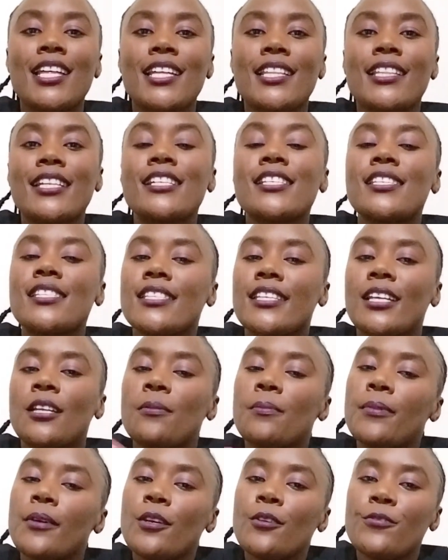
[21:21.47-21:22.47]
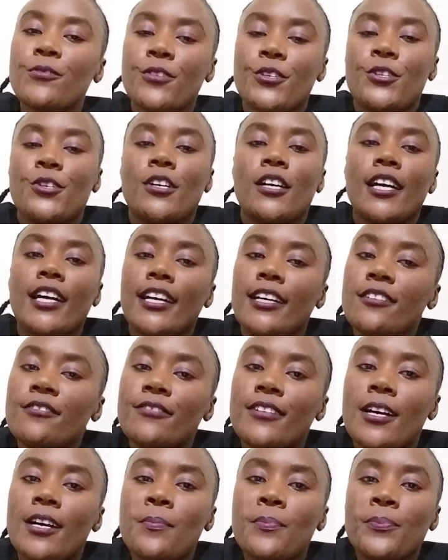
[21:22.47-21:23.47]
they still pay for your
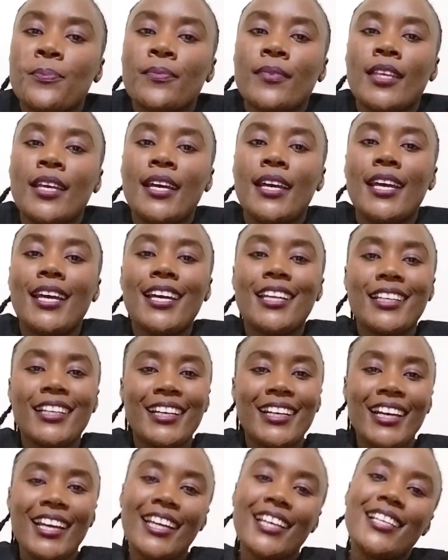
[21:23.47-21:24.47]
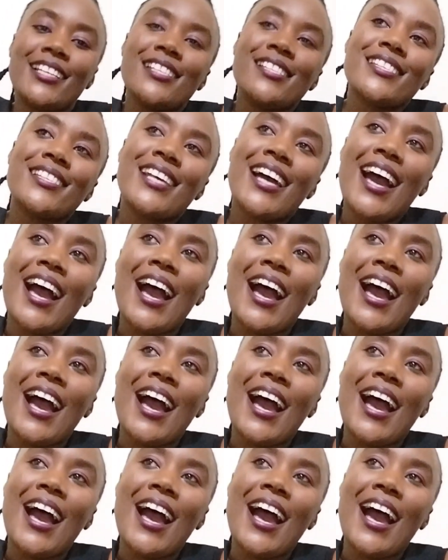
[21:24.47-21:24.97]
cover. And guys,